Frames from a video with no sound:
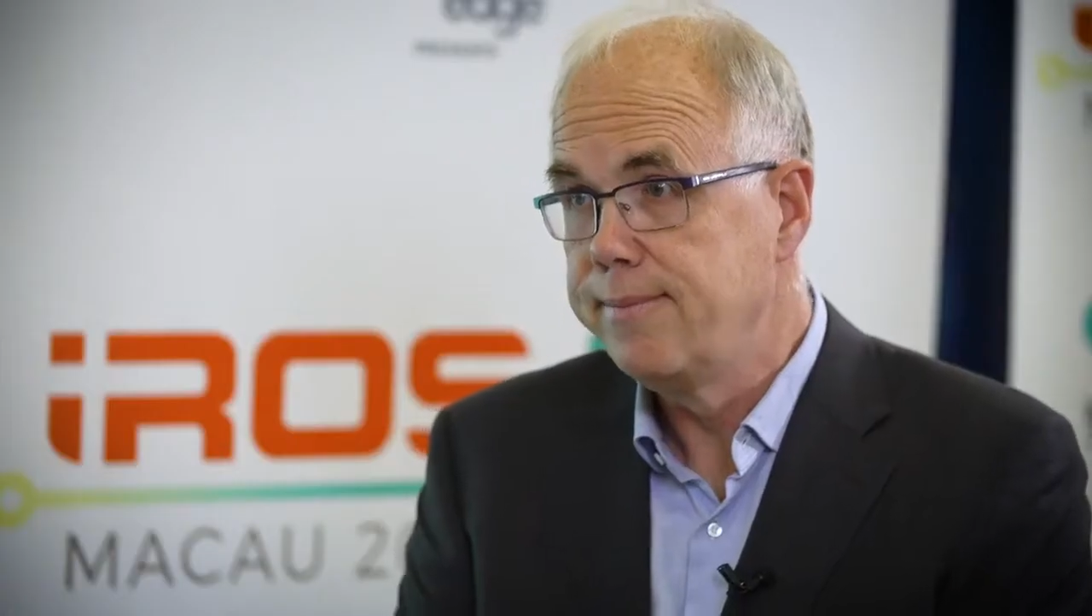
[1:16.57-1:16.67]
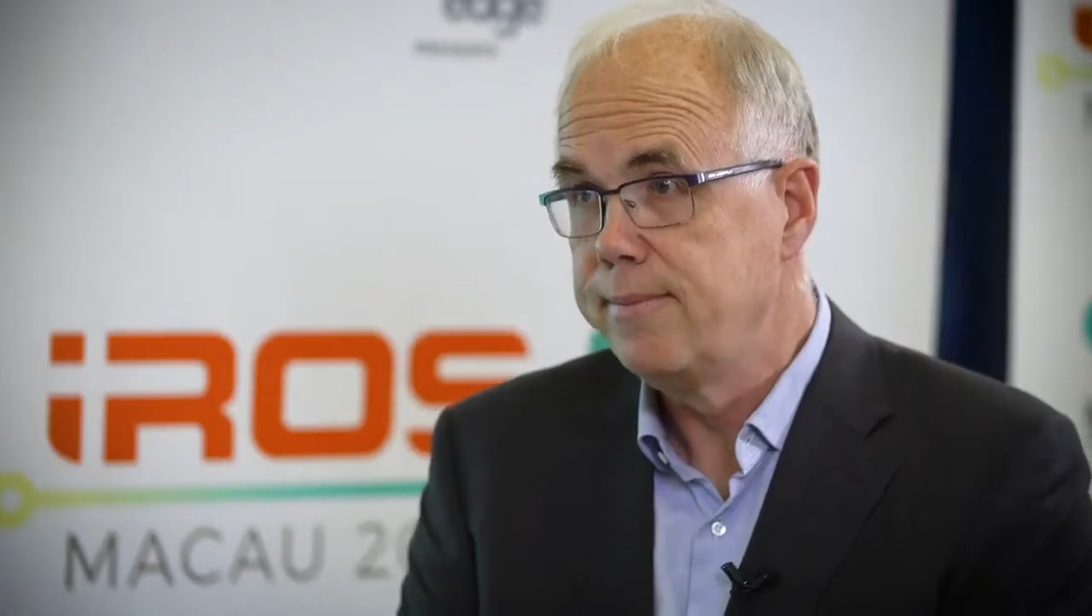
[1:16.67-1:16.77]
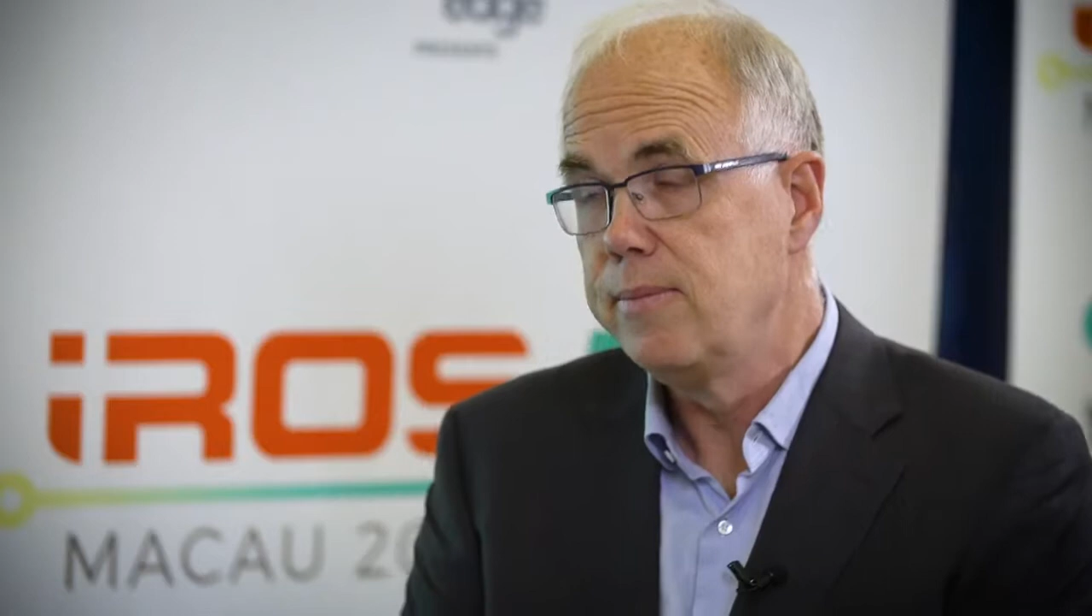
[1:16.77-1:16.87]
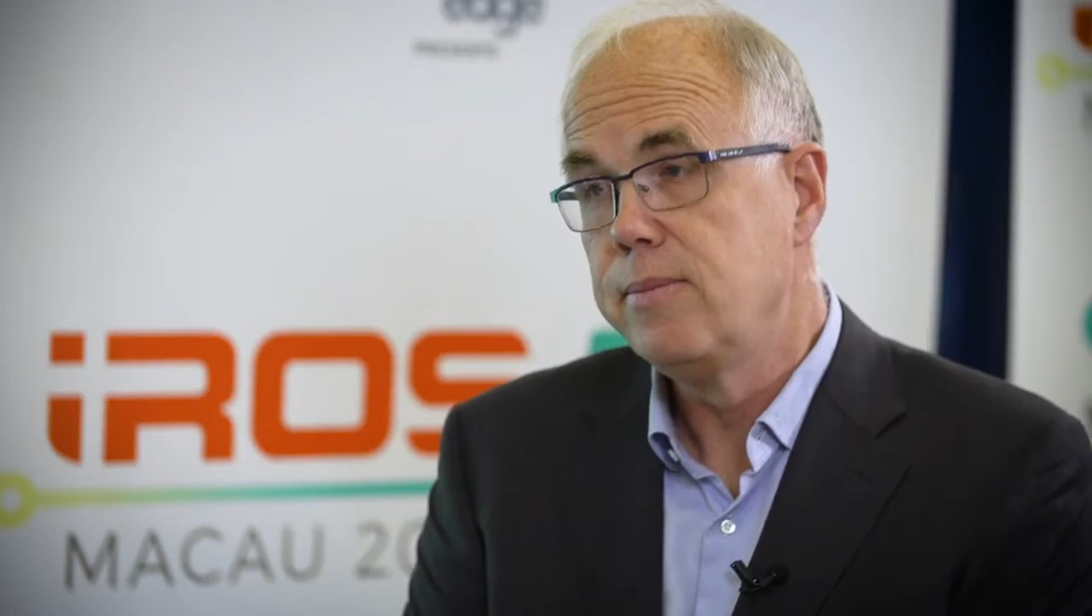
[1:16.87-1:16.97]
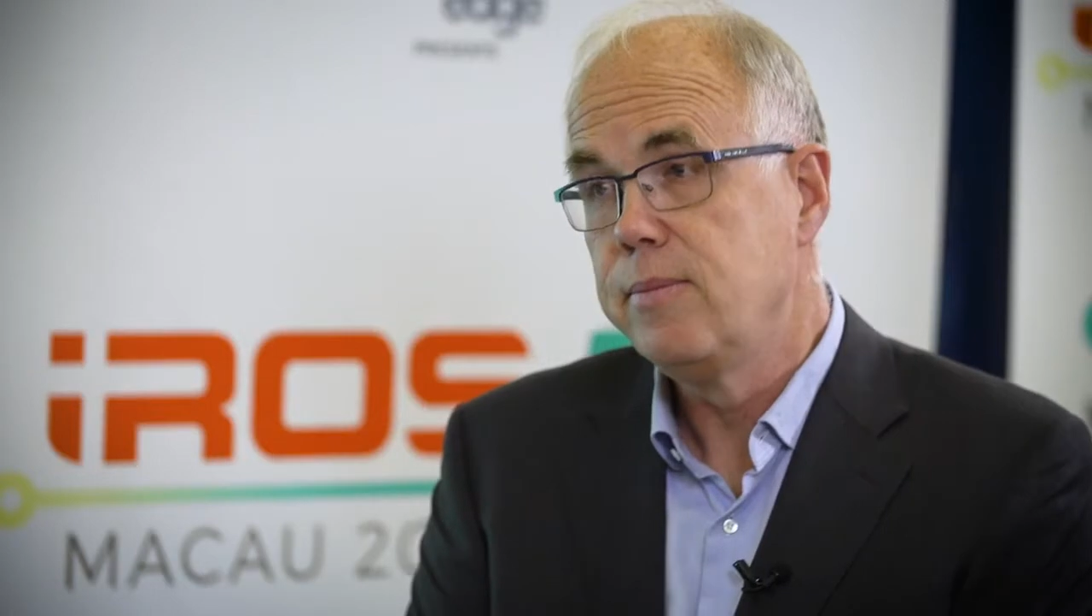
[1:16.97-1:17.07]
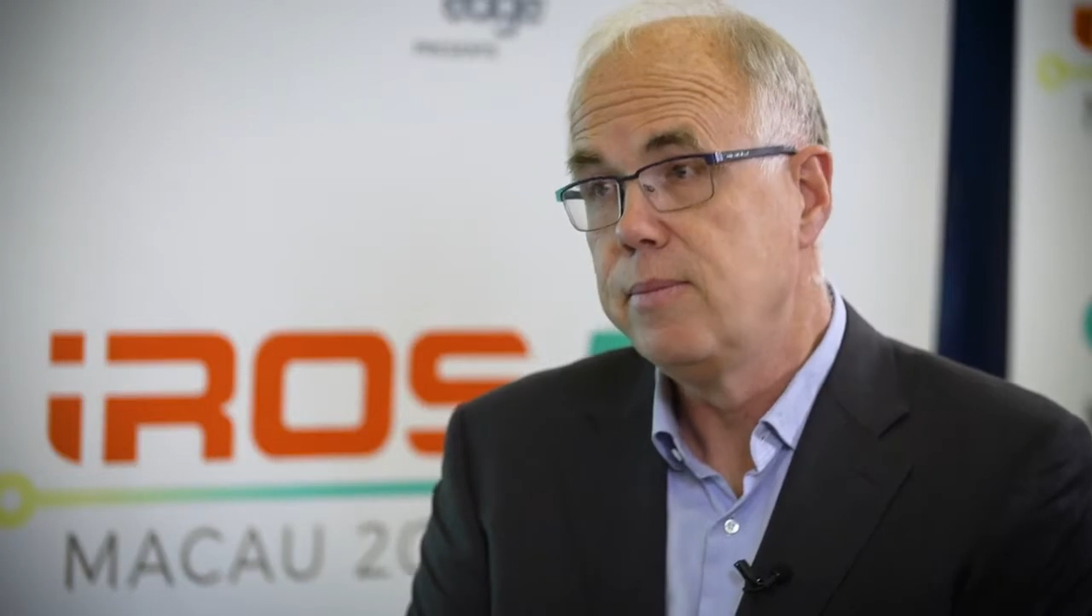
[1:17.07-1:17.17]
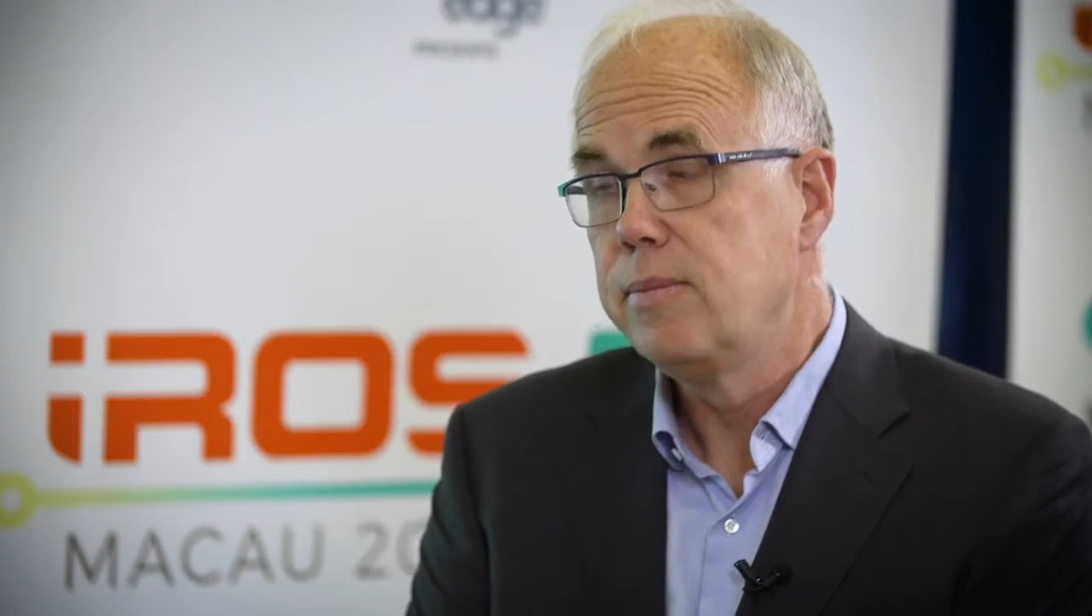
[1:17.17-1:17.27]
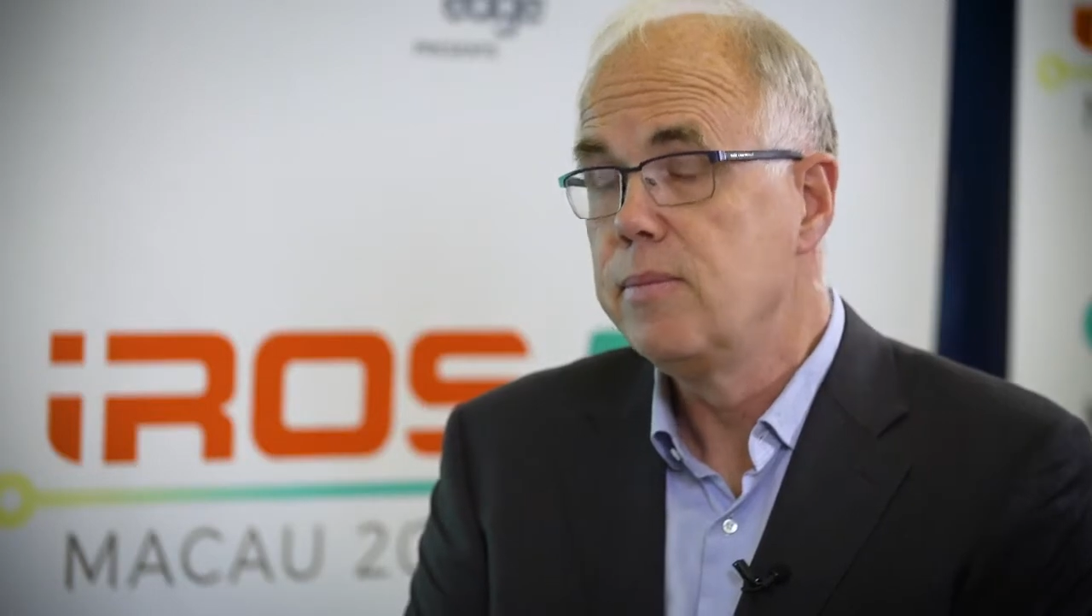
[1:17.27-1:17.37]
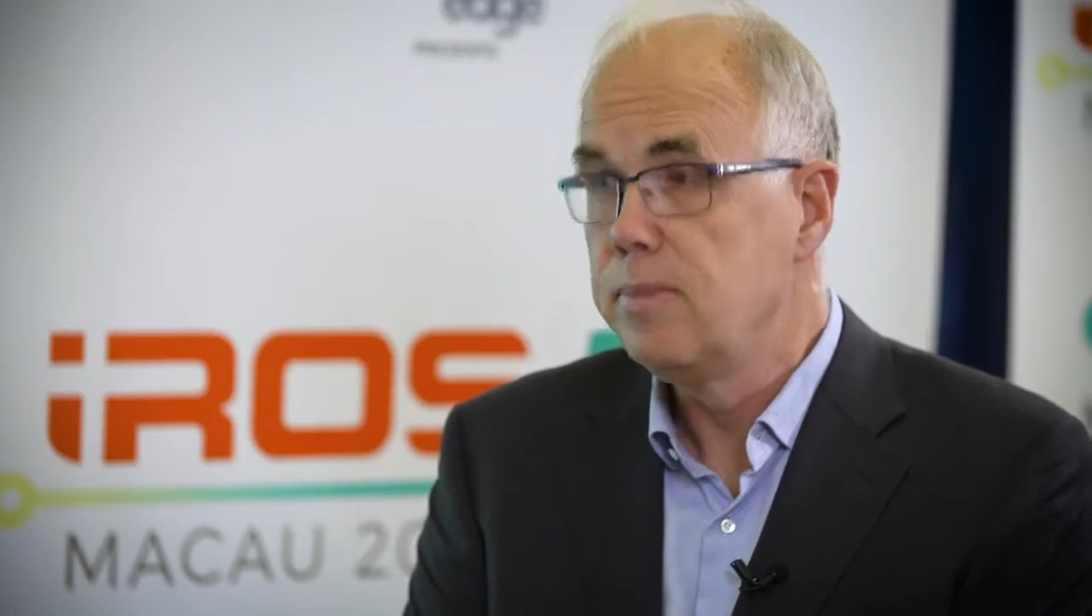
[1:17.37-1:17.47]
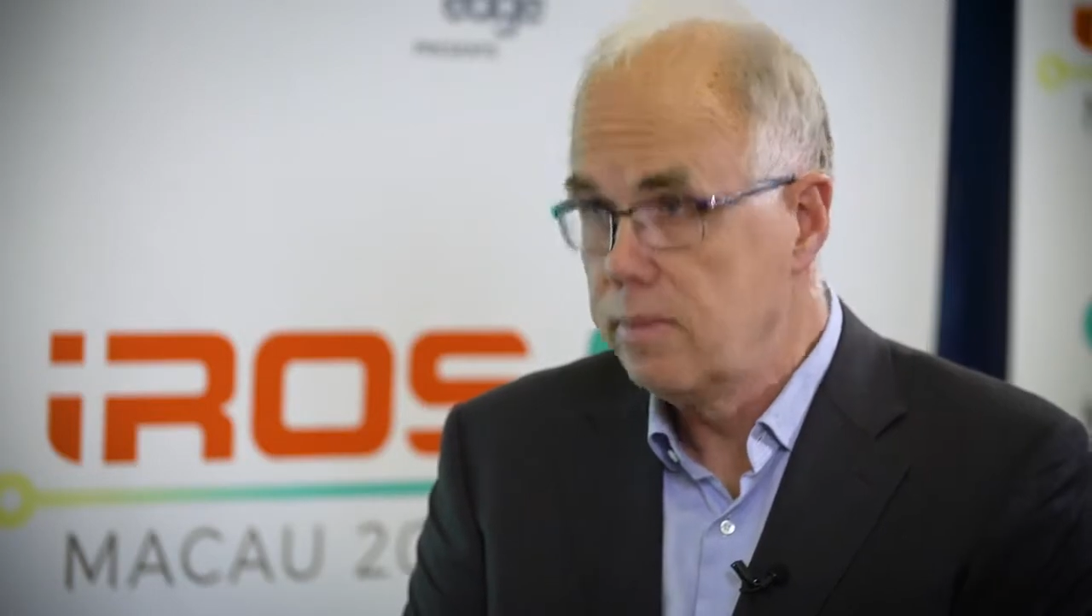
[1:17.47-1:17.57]

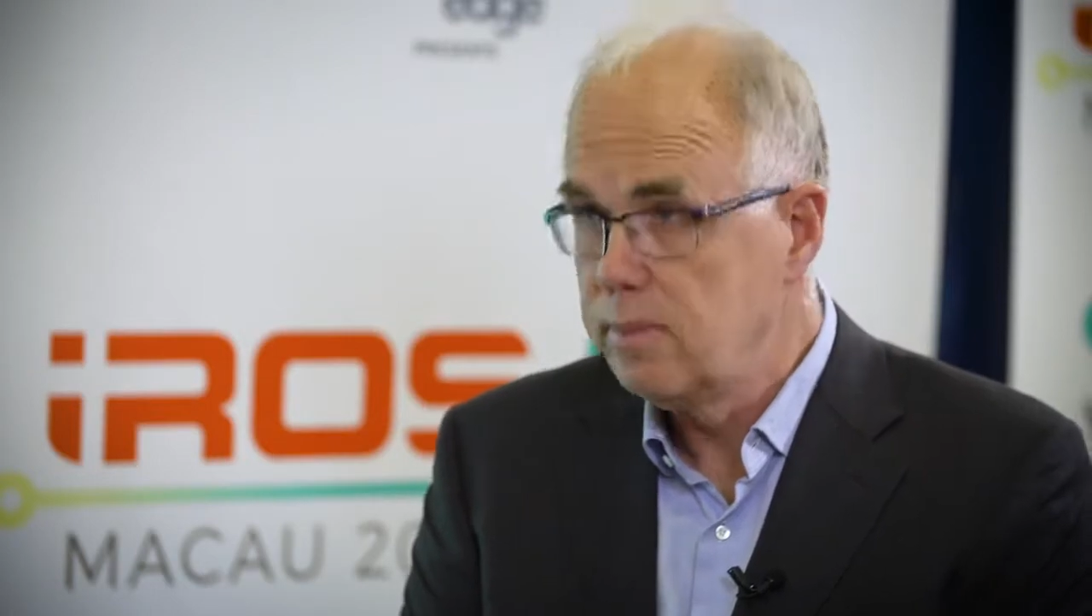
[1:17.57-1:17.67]
energies